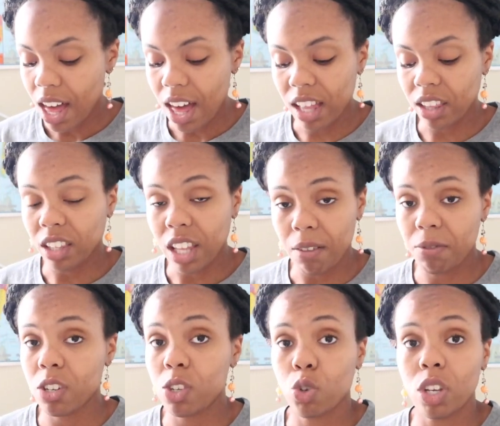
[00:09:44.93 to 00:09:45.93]
I love
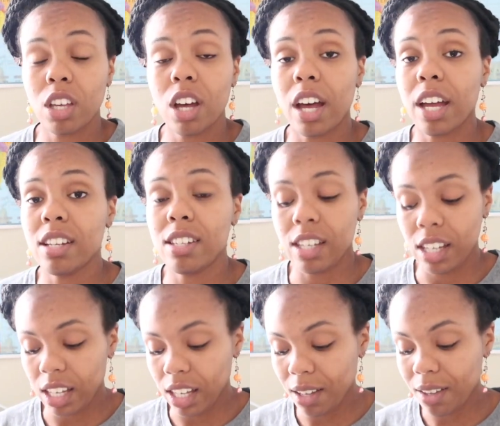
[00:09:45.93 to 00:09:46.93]
to drink hot
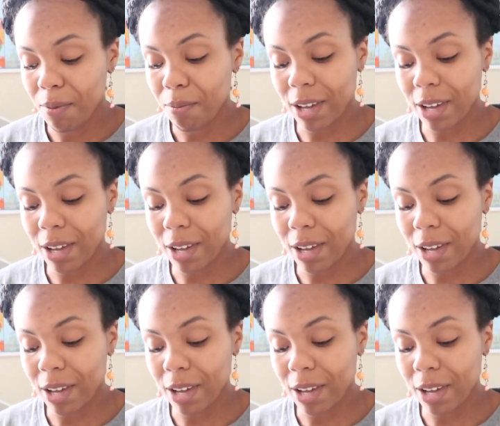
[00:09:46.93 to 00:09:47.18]
tea.